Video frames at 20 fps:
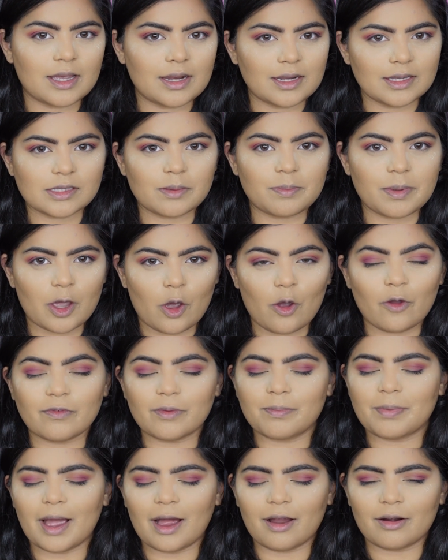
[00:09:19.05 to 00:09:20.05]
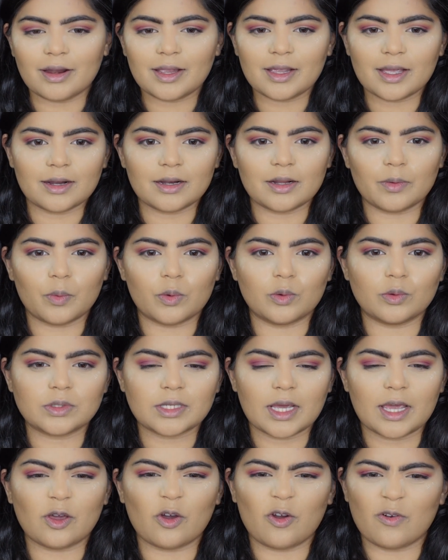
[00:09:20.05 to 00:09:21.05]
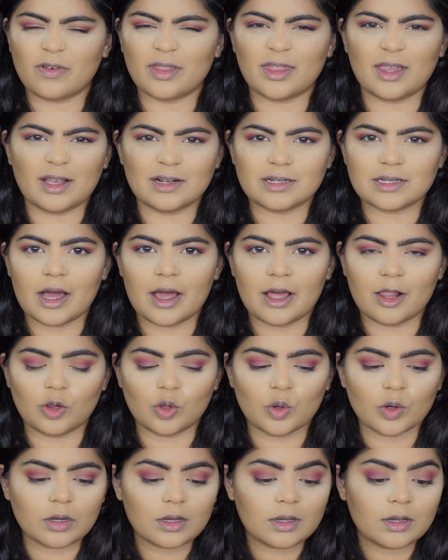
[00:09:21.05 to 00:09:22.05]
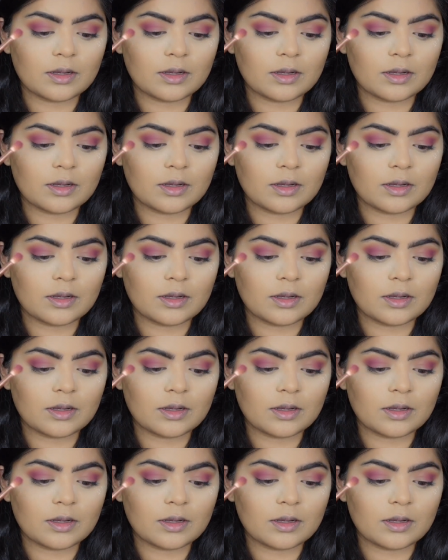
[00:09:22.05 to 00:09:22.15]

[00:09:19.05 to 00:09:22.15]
it is a bit overpowering and it will take over the entire look.